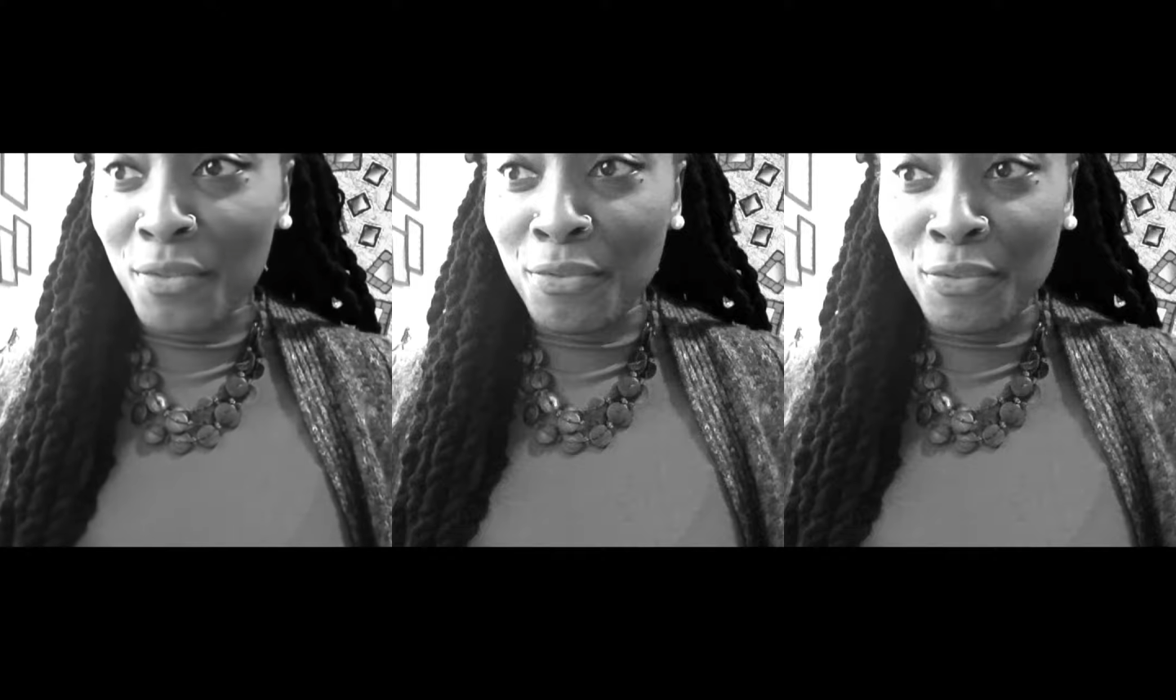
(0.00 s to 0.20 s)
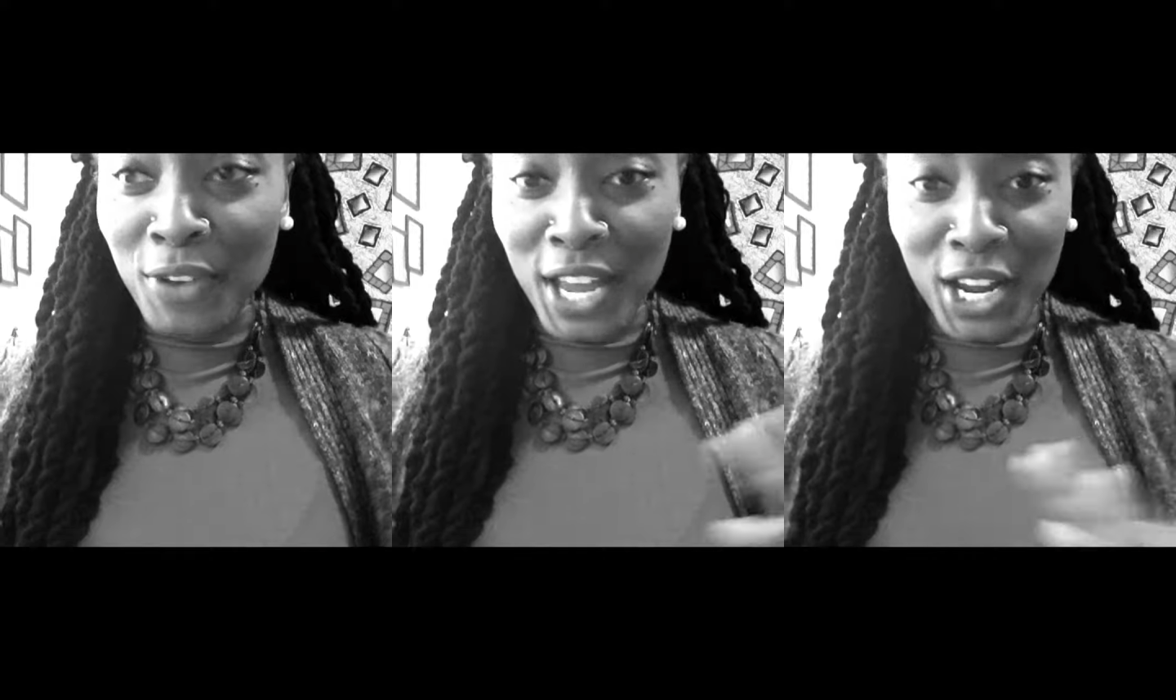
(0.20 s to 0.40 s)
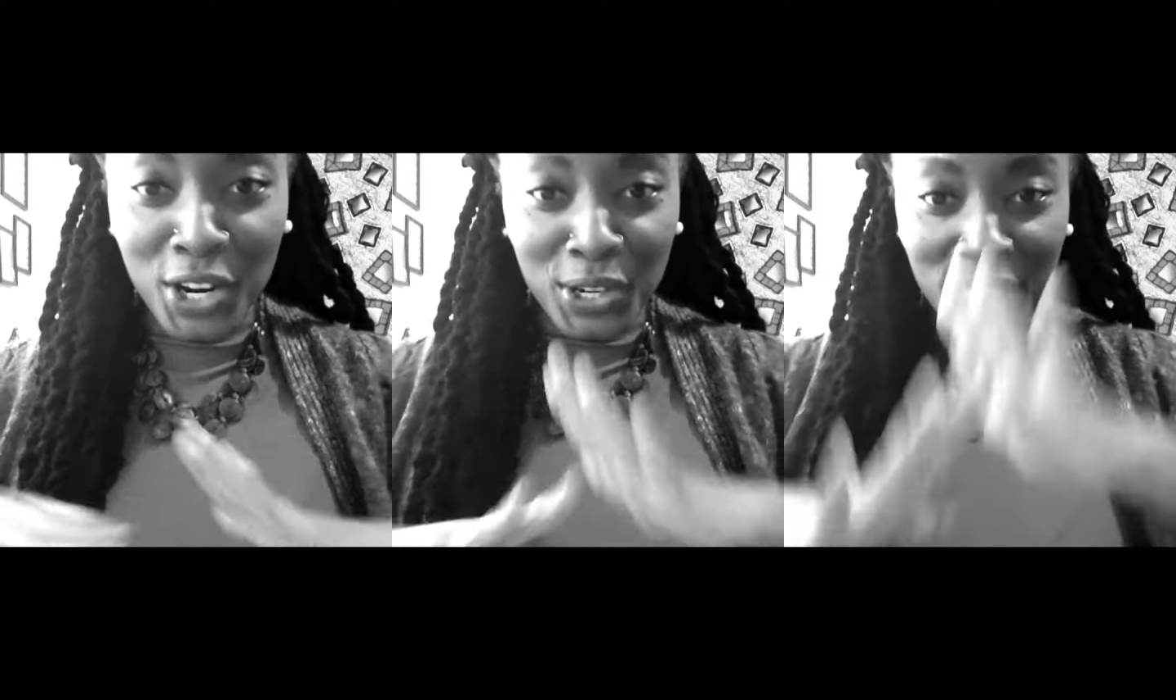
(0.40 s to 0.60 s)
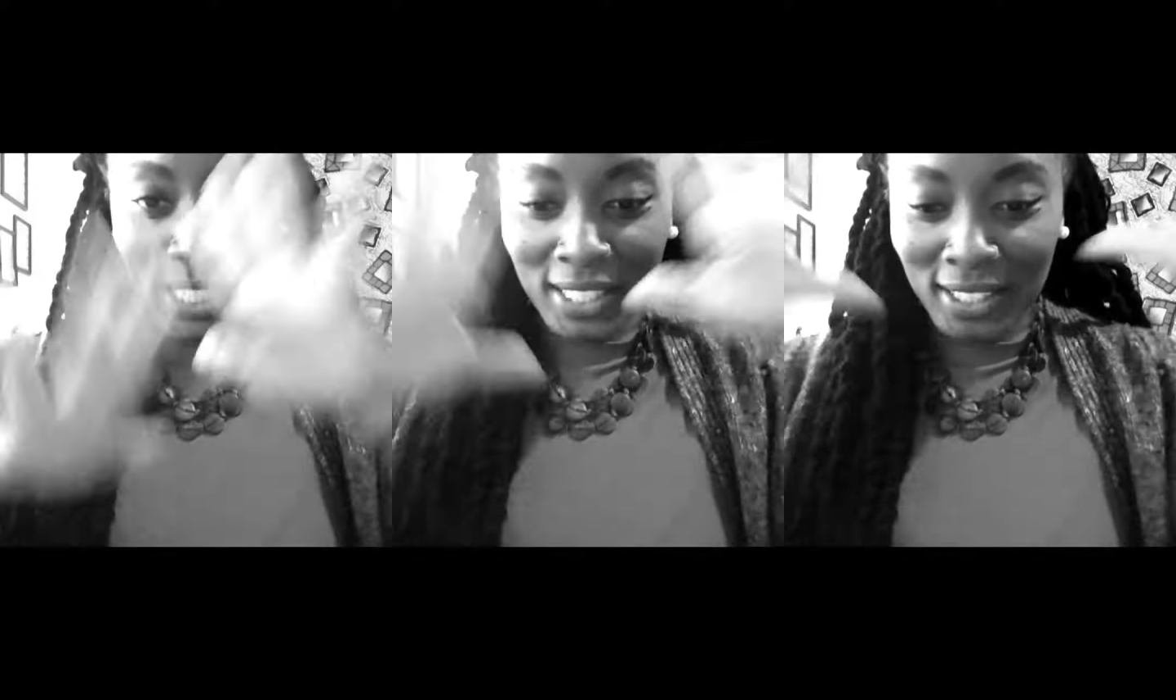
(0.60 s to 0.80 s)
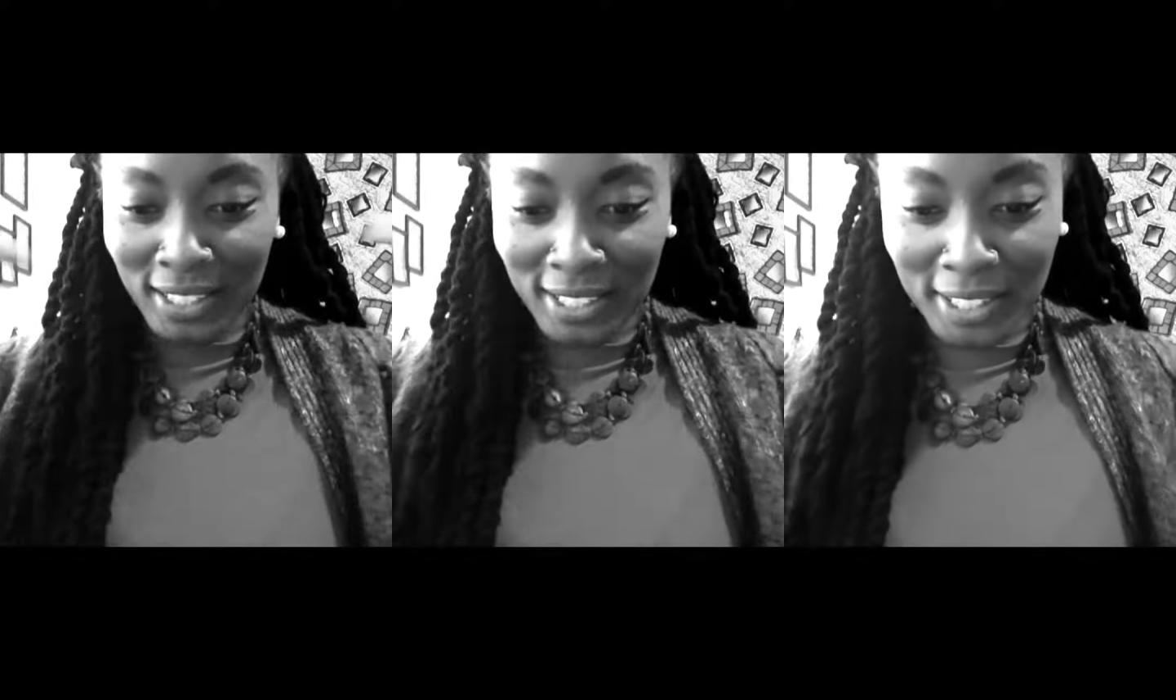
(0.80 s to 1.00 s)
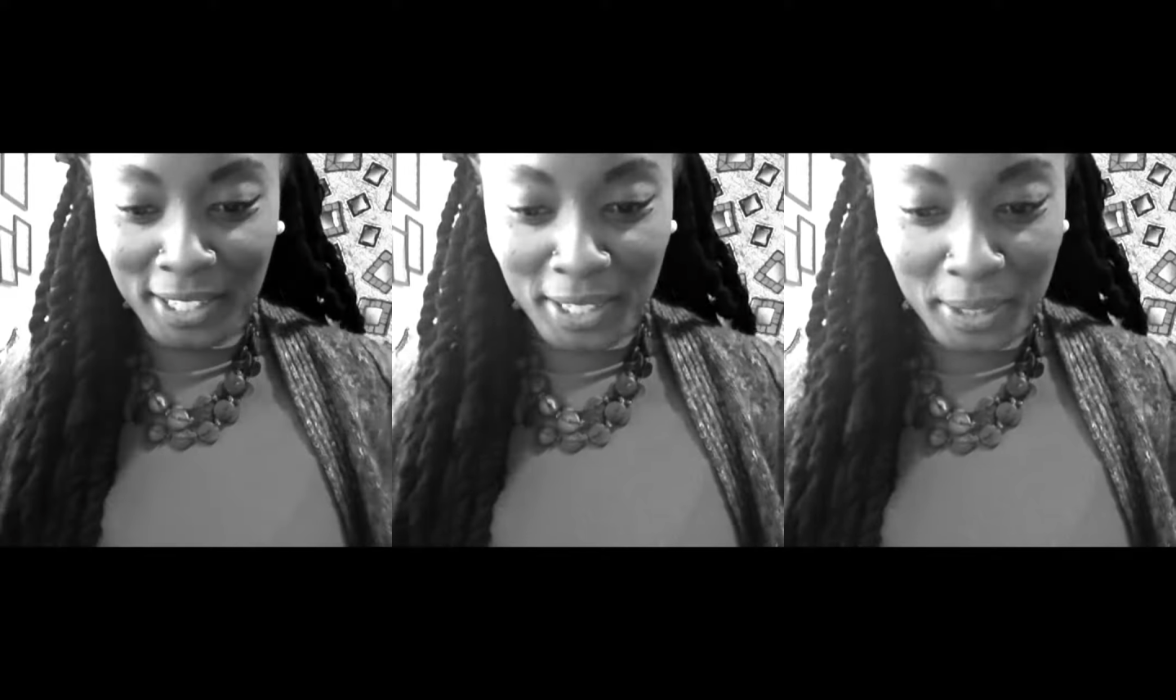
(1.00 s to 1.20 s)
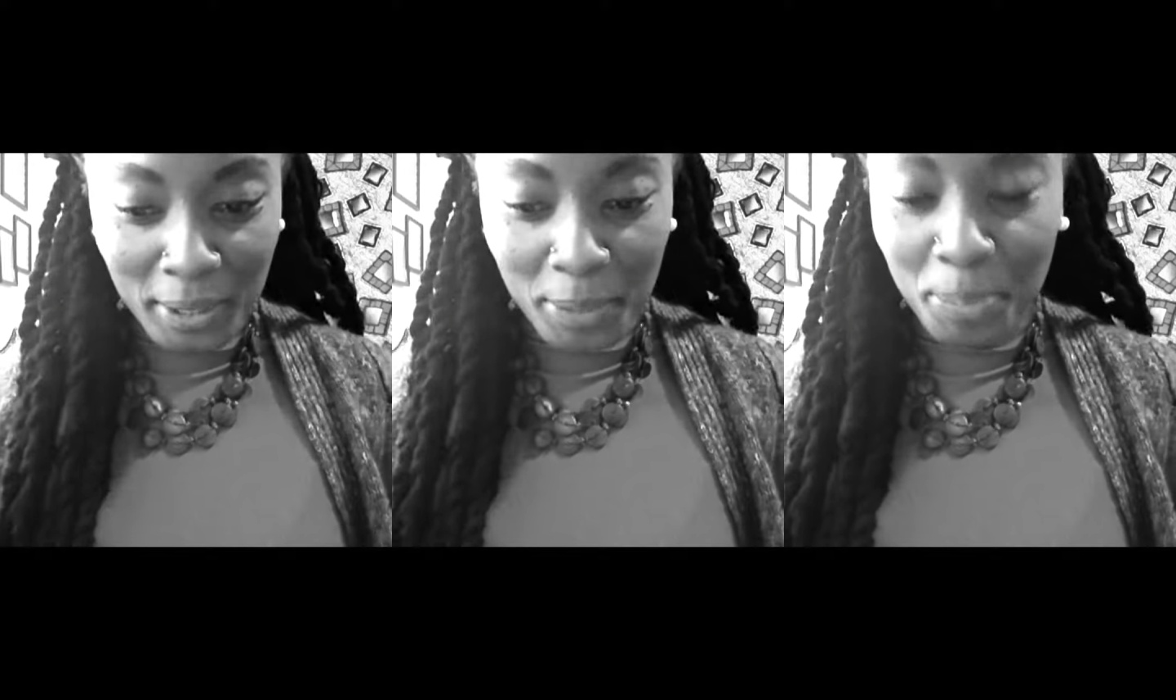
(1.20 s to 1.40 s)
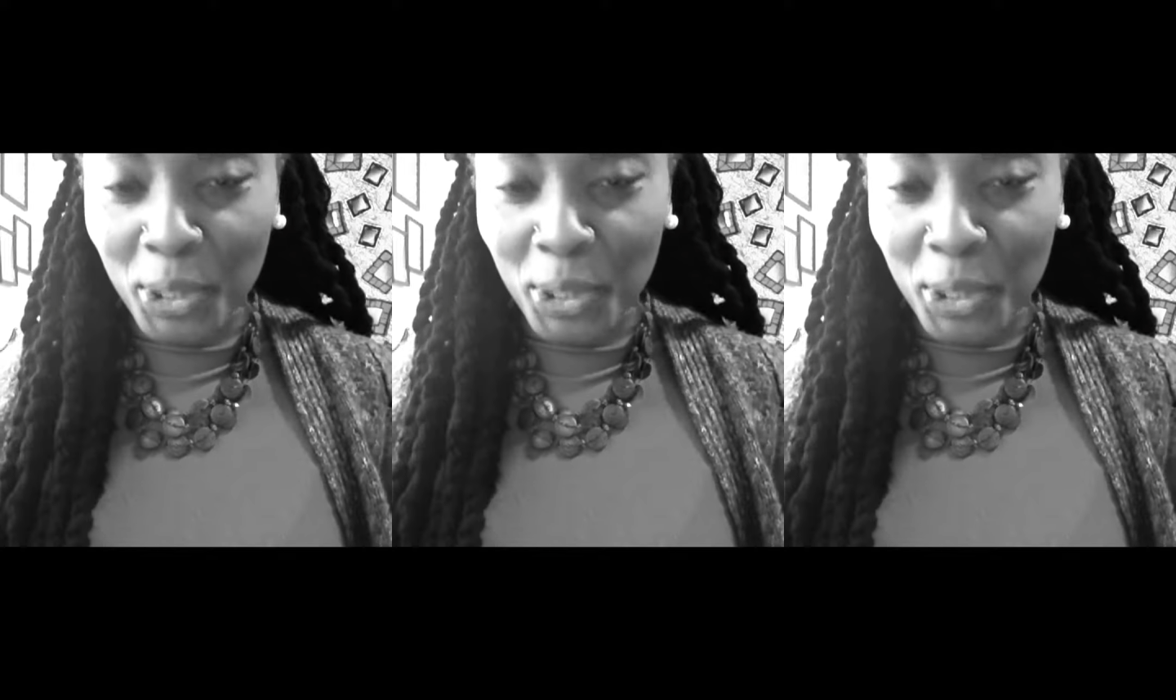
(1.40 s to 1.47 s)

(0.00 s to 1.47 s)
very